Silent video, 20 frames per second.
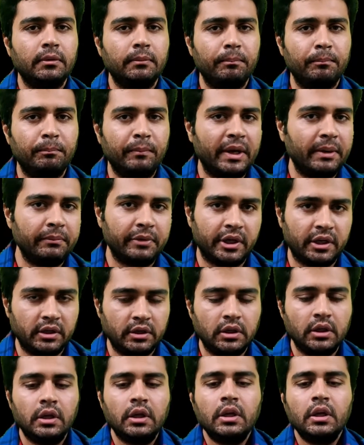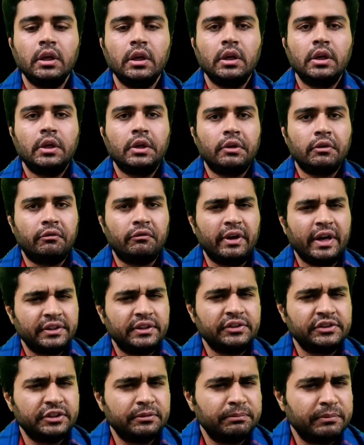membrane. Where
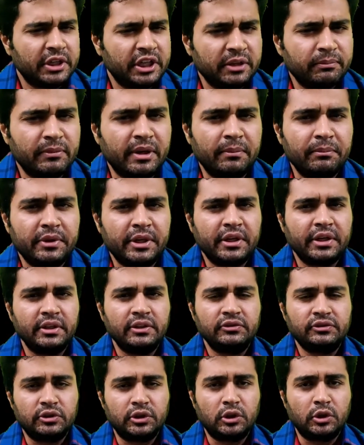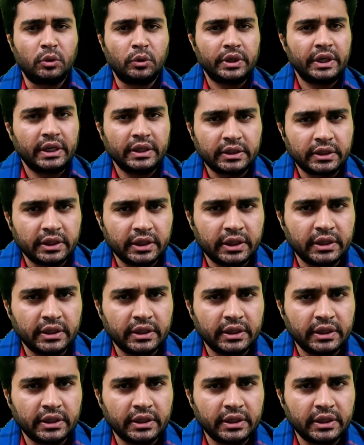this tympanic membrane is located,